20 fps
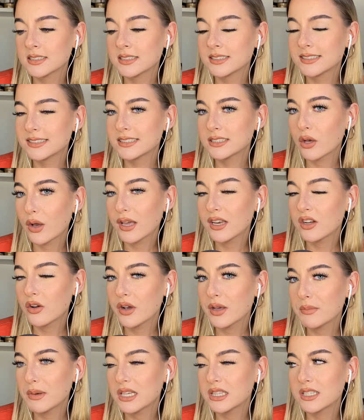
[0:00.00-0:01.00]
So I know I
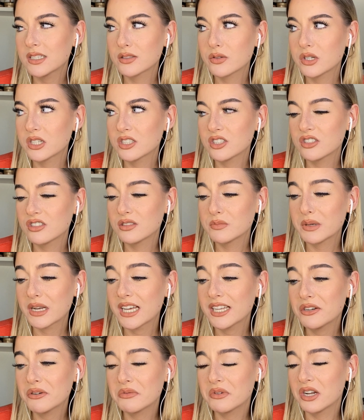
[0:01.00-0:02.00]
made these questions, but I
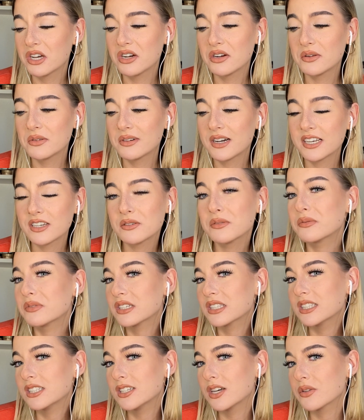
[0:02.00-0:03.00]
don't know. I don't
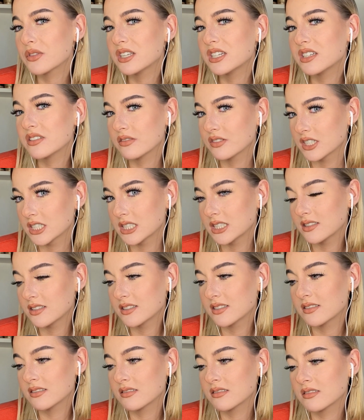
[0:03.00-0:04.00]
really know the
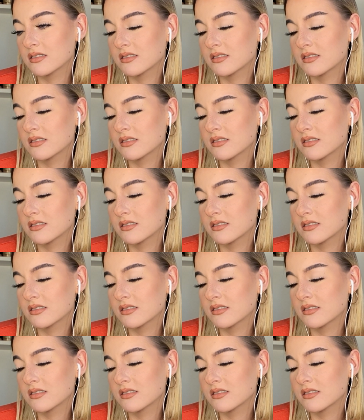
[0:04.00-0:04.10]
difference.